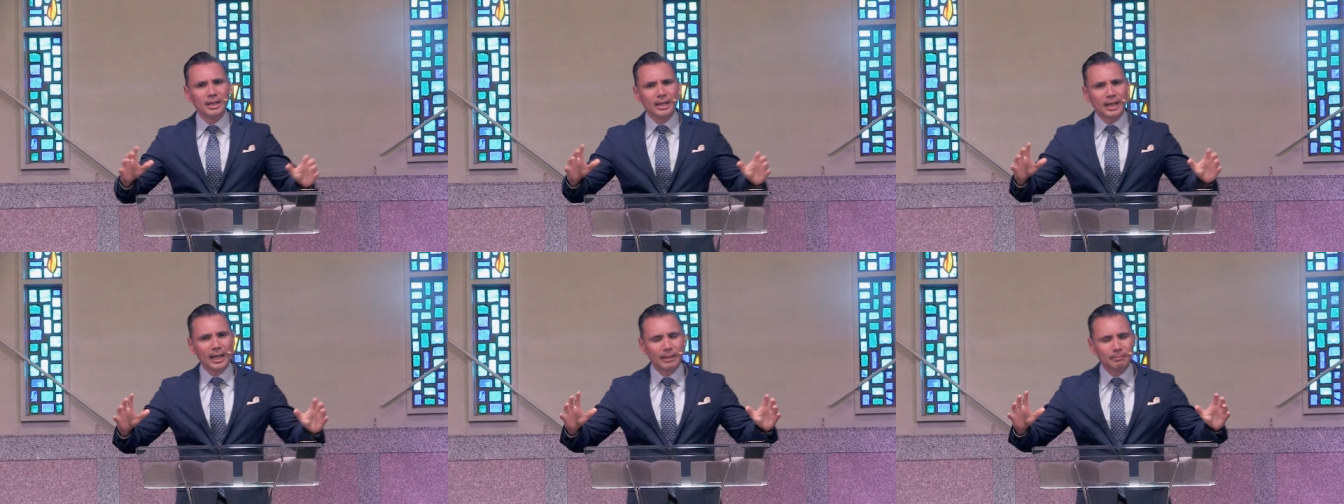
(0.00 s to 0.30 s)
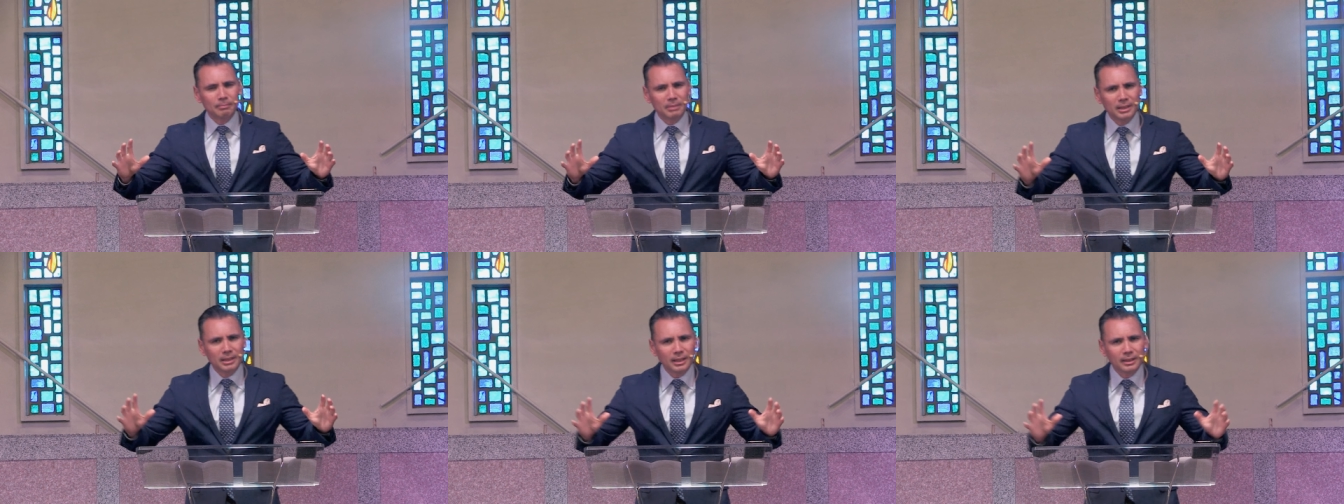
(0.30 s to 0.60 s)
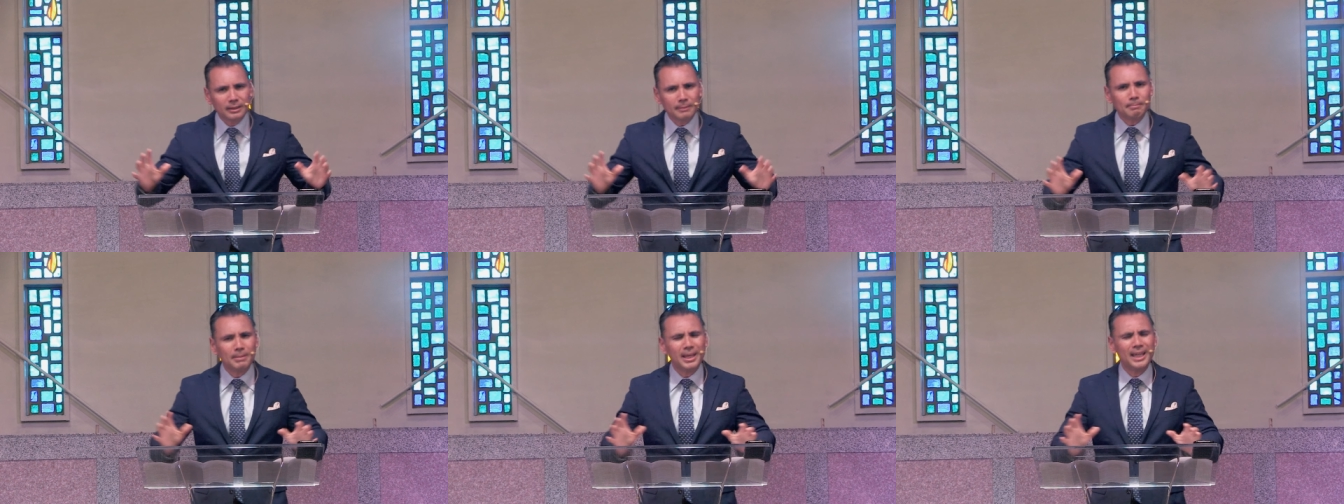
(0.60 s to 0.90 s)
had begun
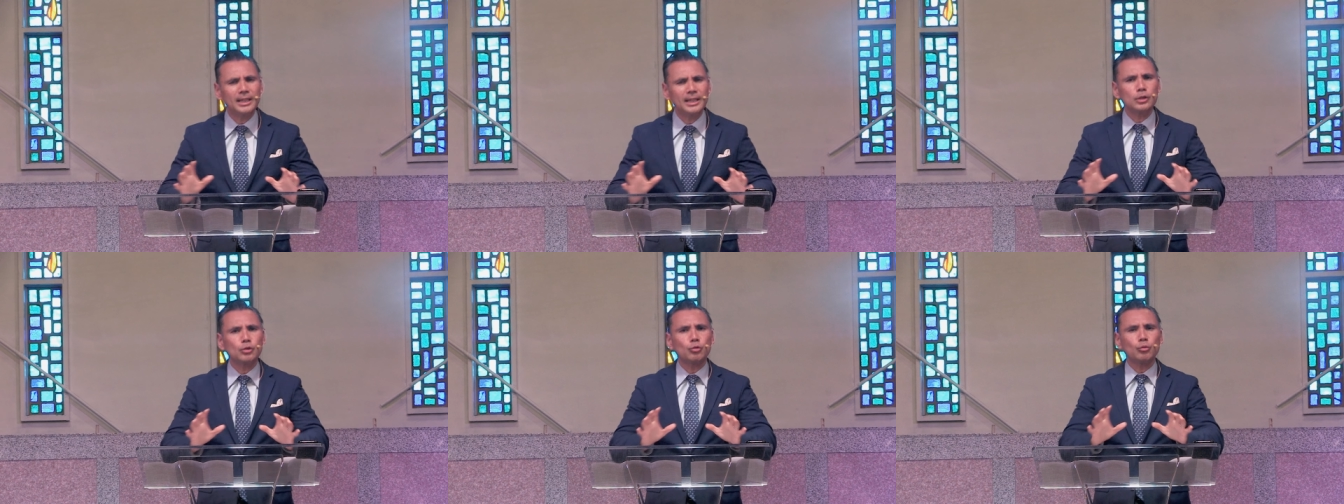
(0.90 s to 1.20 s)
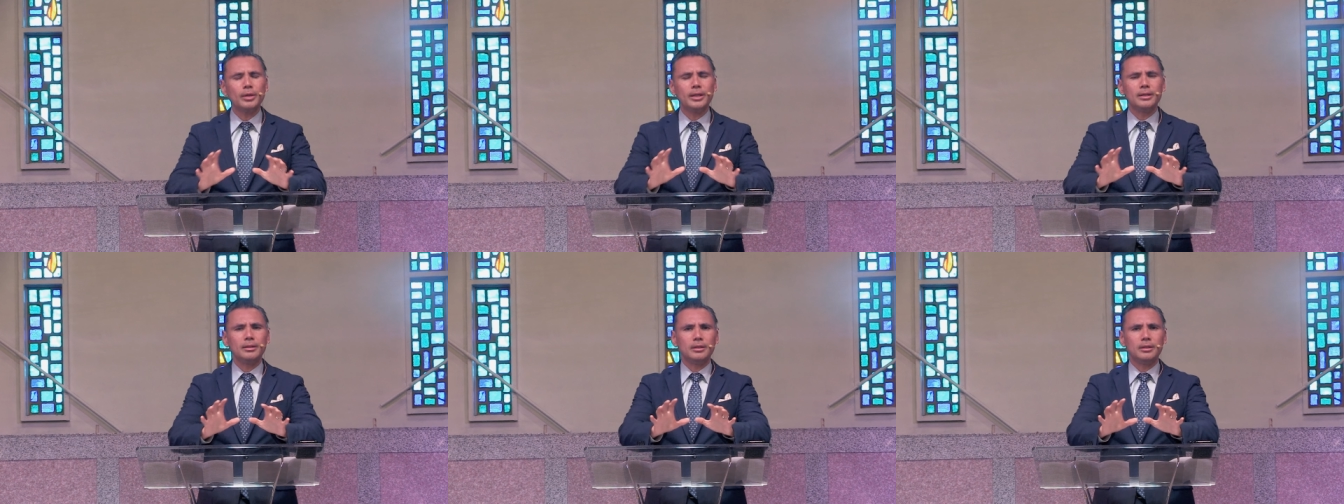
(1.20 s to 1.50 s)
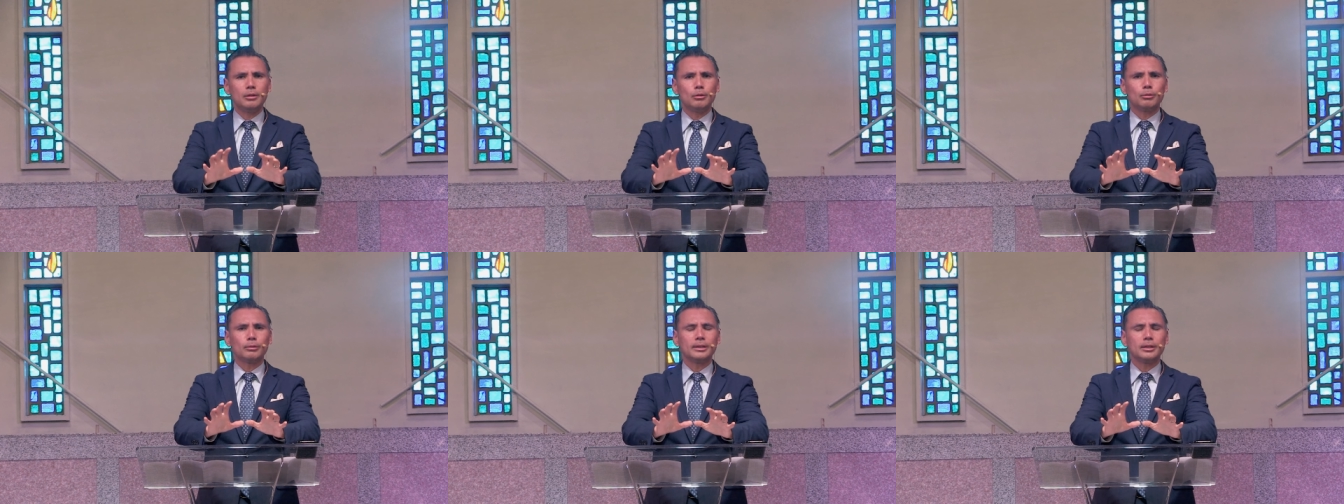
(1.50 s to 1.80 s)
to penetrate
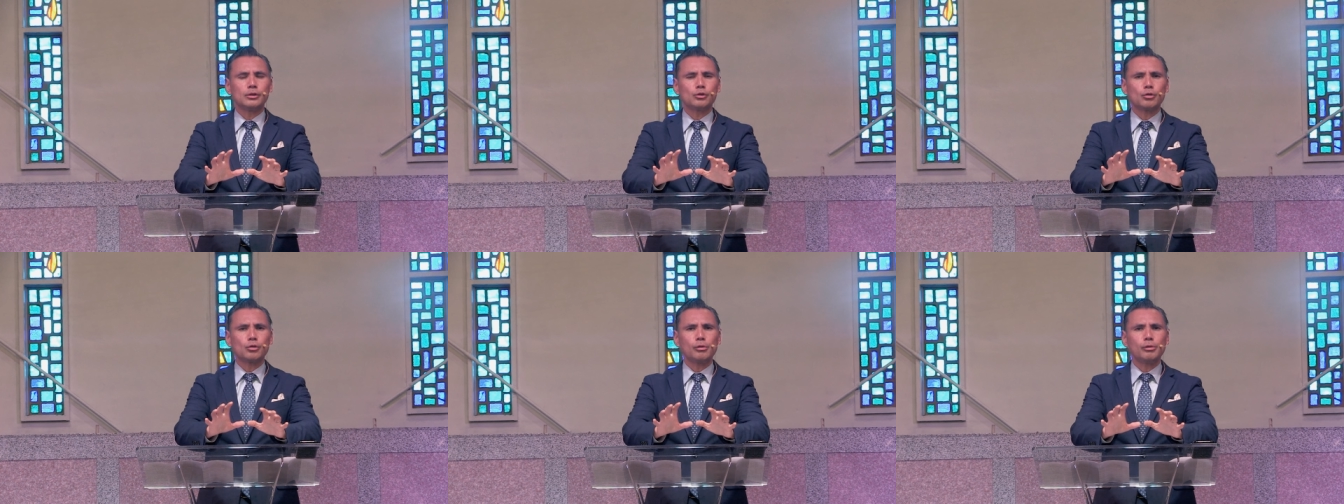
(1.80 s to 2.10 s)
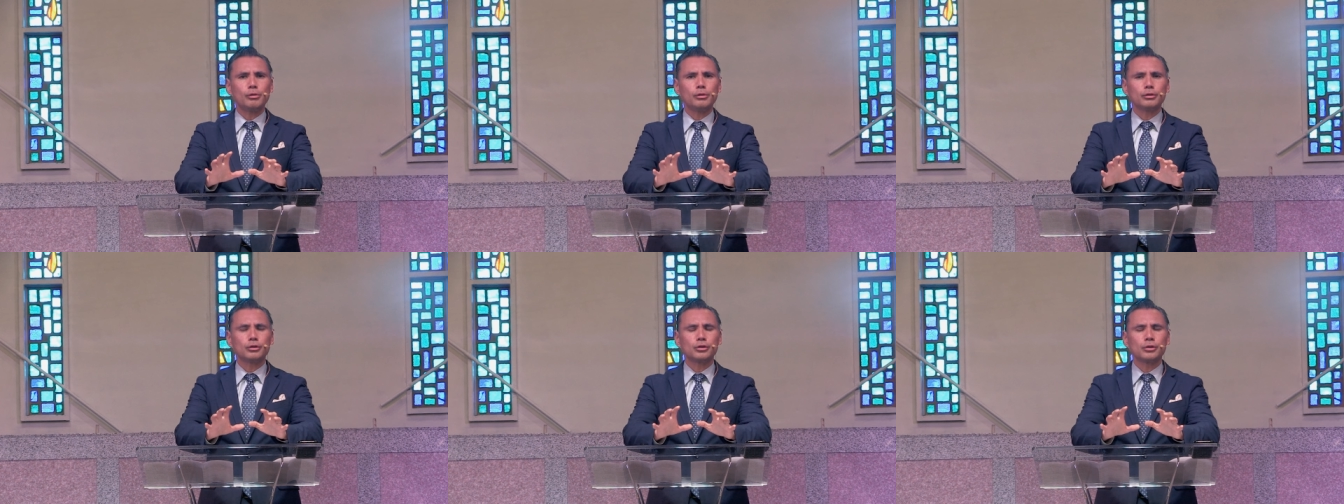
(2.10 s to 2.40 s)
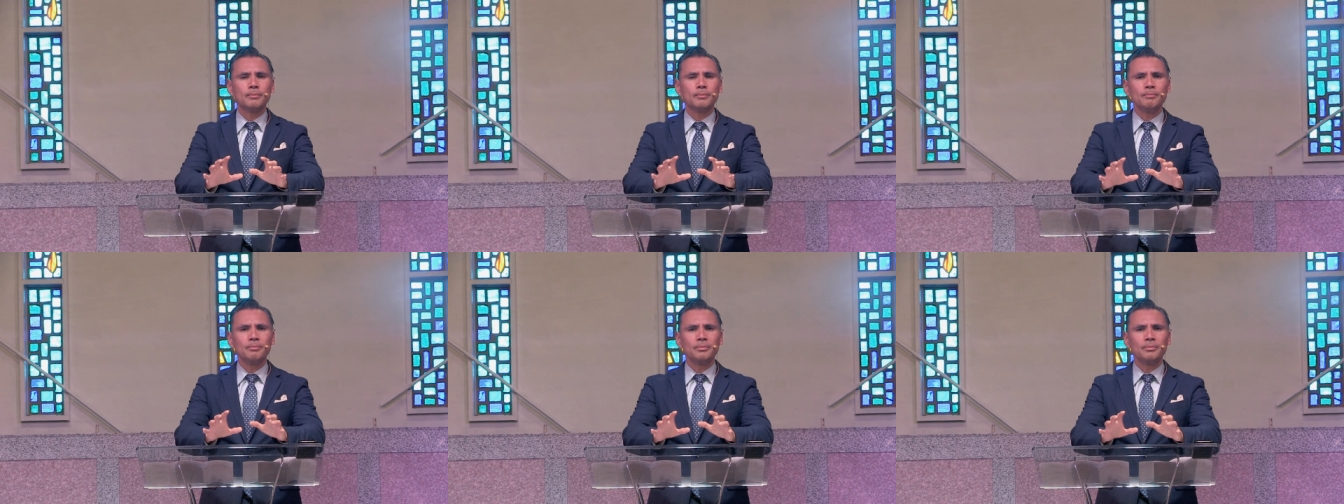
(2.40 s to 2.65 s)
the early church,